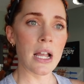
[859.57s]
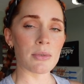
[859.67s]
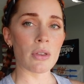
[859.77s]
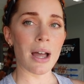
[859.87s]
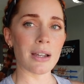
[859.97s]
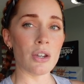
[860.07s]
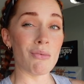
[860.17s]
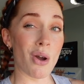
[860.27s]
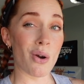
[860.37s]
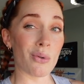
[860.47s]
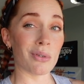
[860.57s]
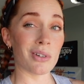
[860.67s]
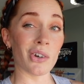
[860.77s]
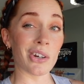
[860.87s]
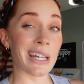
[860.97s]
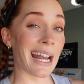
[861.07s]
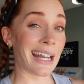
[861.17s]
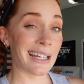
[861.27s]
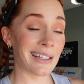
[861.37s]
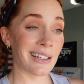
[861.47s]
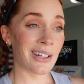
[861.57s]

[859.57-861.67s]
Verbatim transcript: so that you know you're getting